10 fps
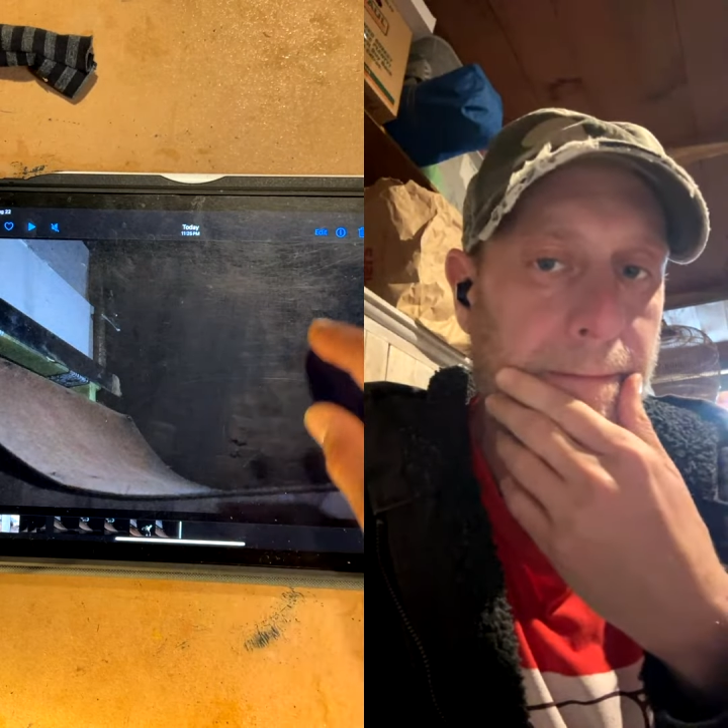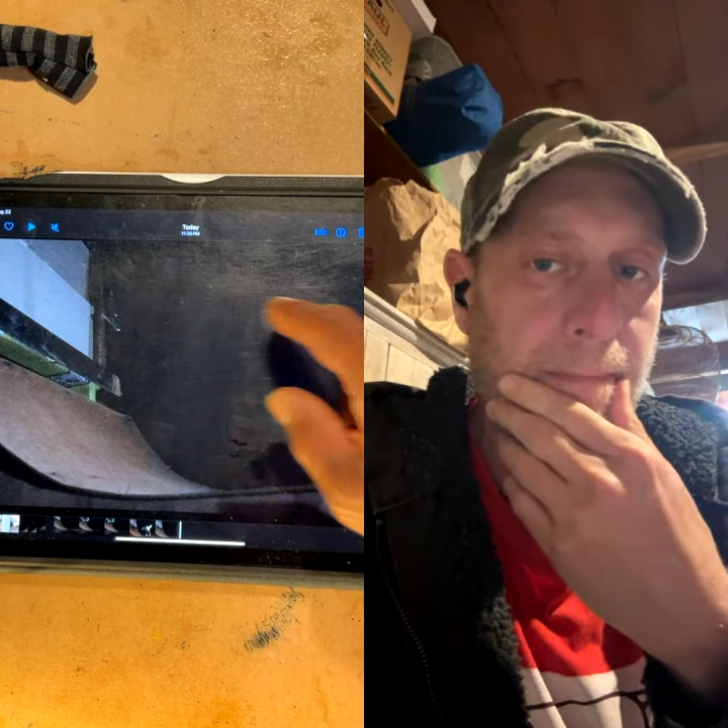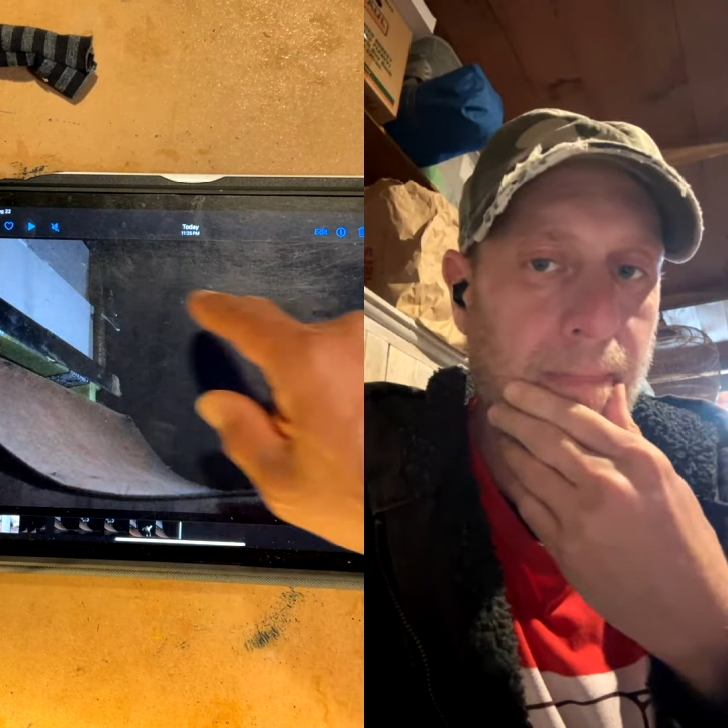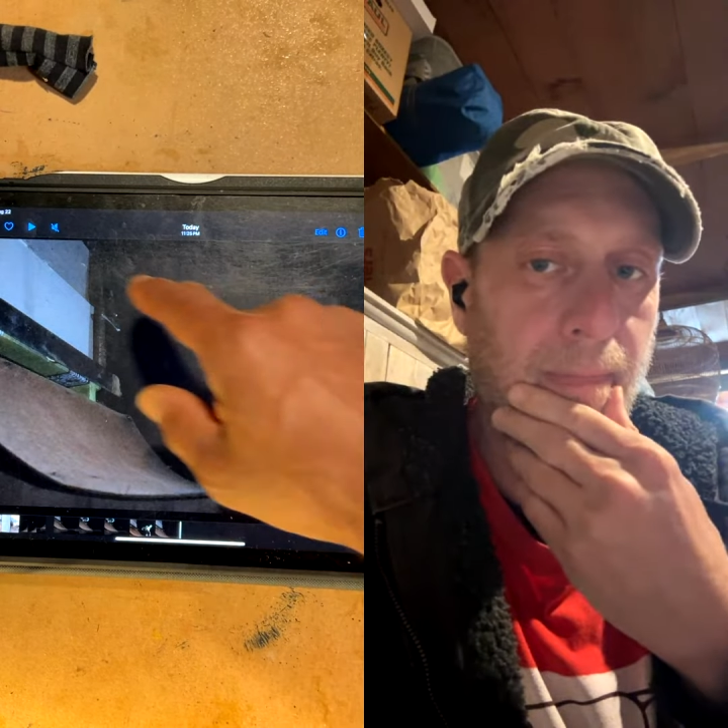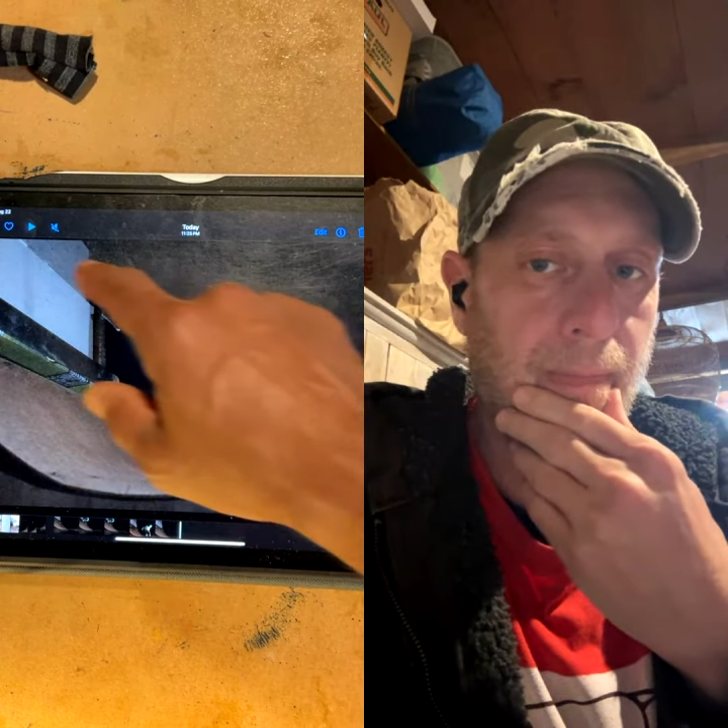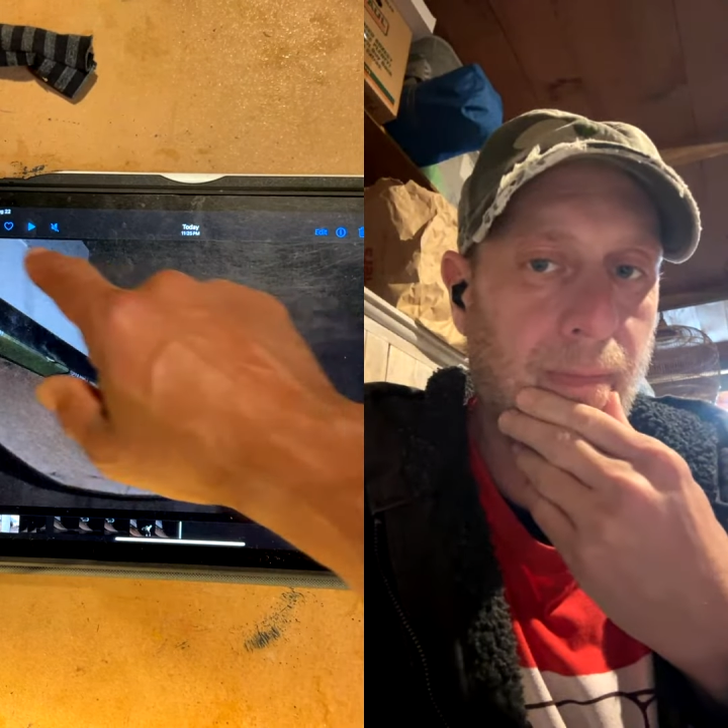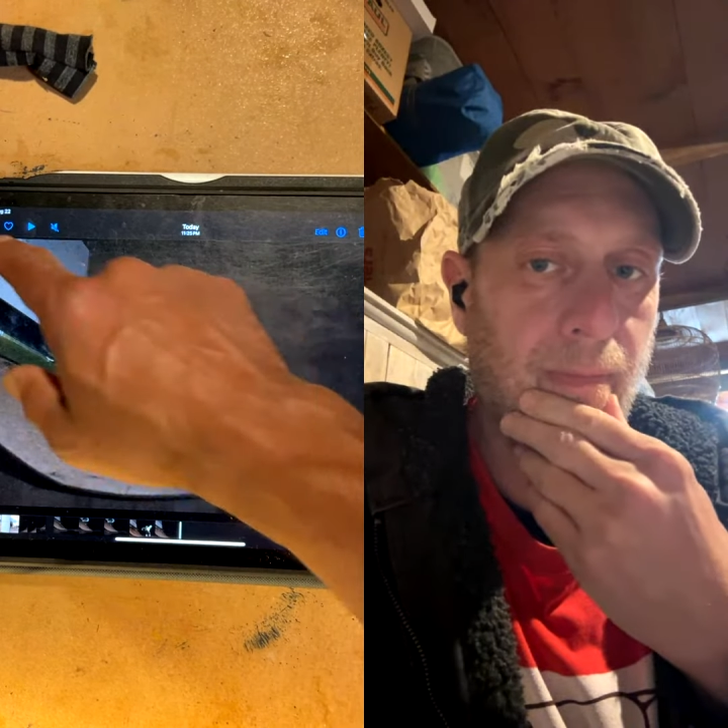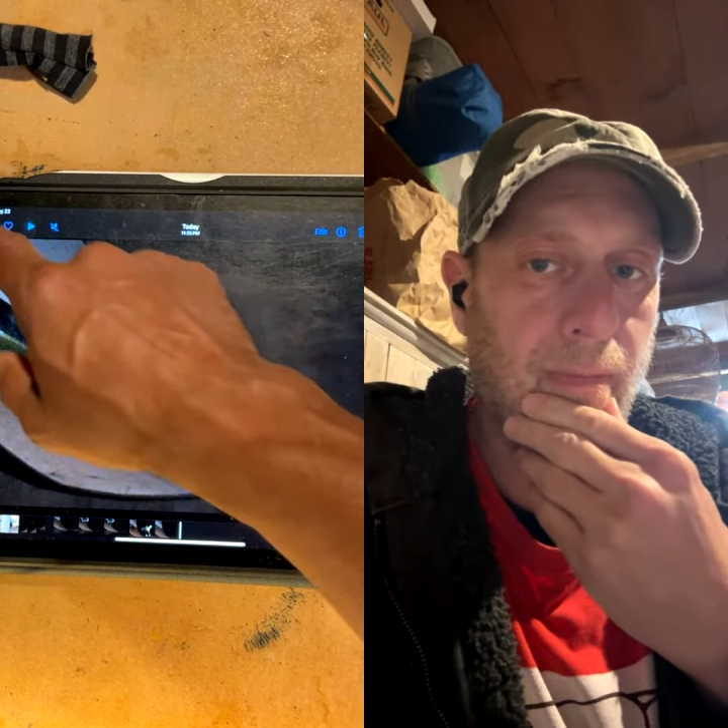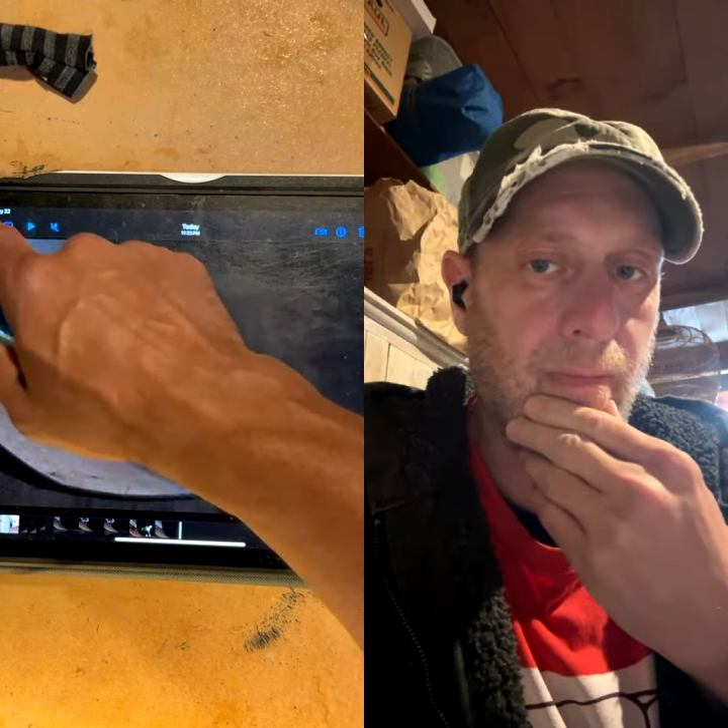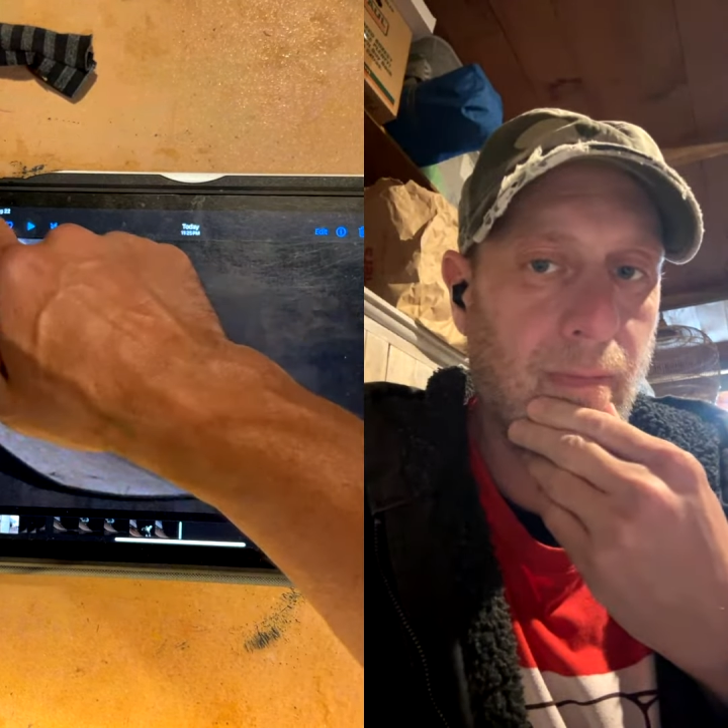Yeah, it's,
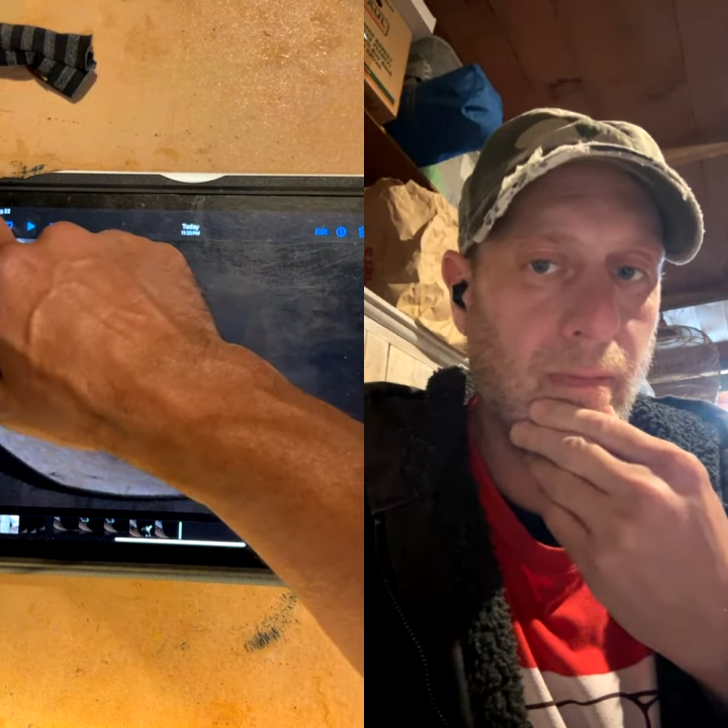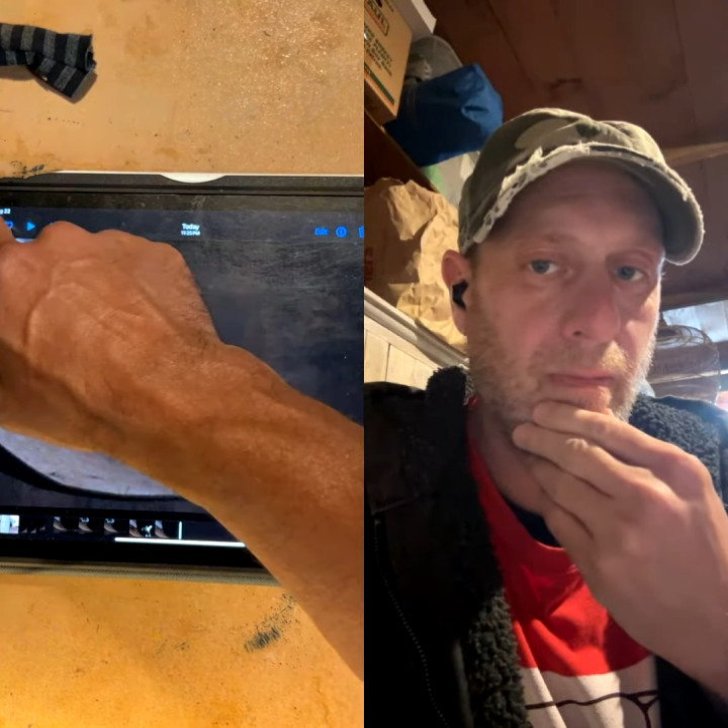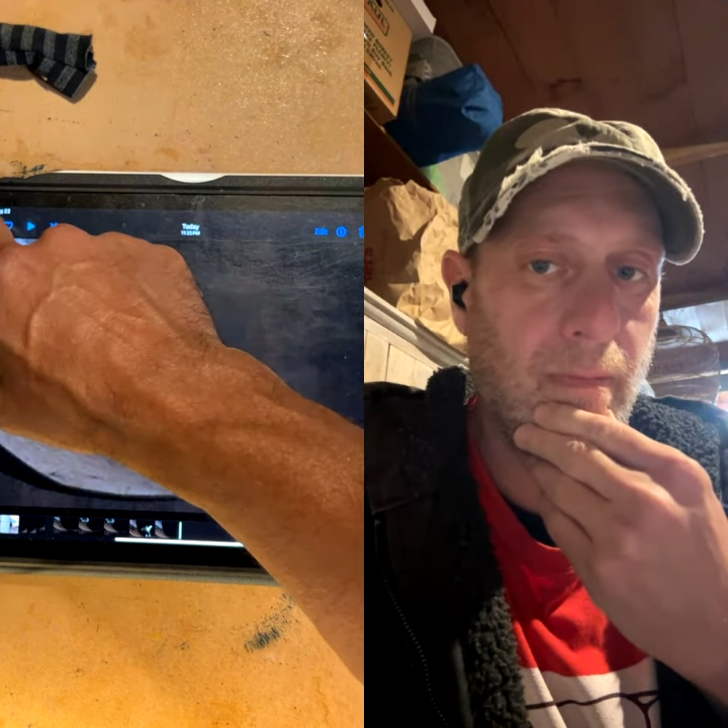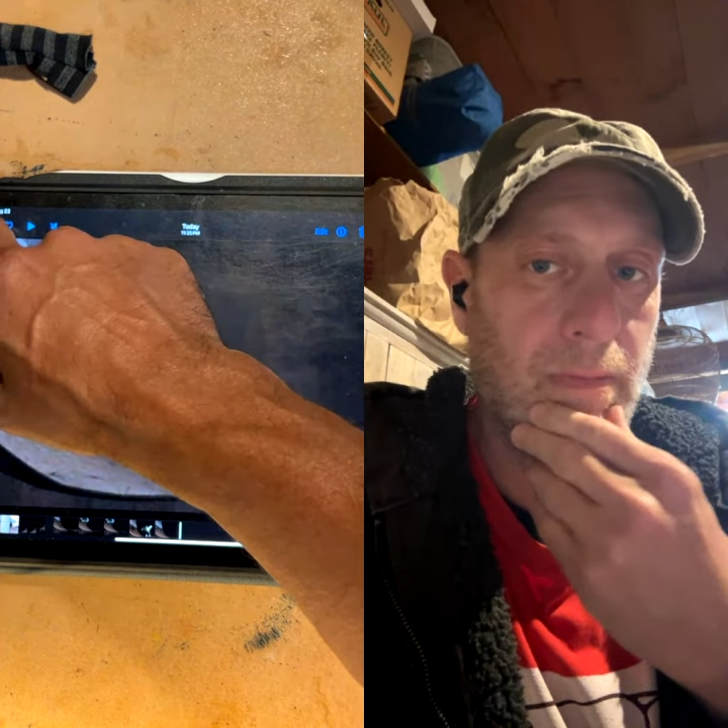uh, uh,